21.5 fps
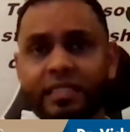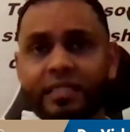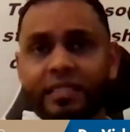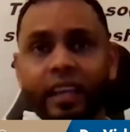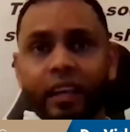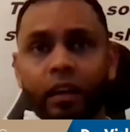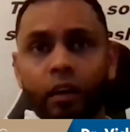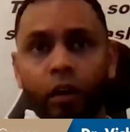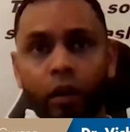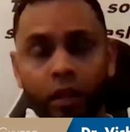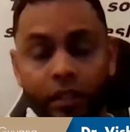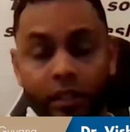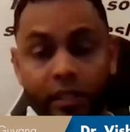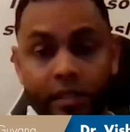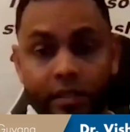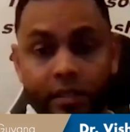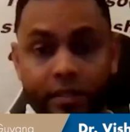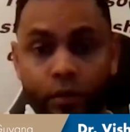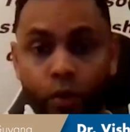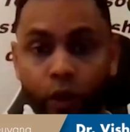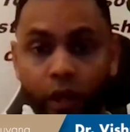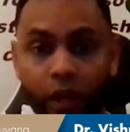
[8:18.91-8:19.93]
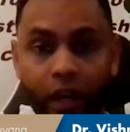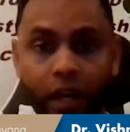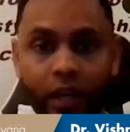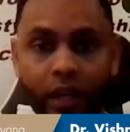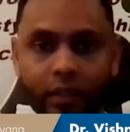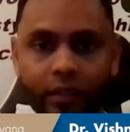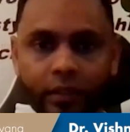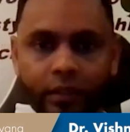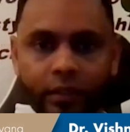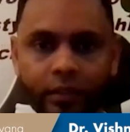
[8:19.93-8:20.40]
seeing all this going
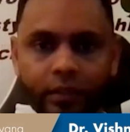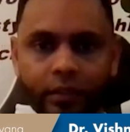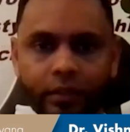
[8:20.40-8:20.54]
on,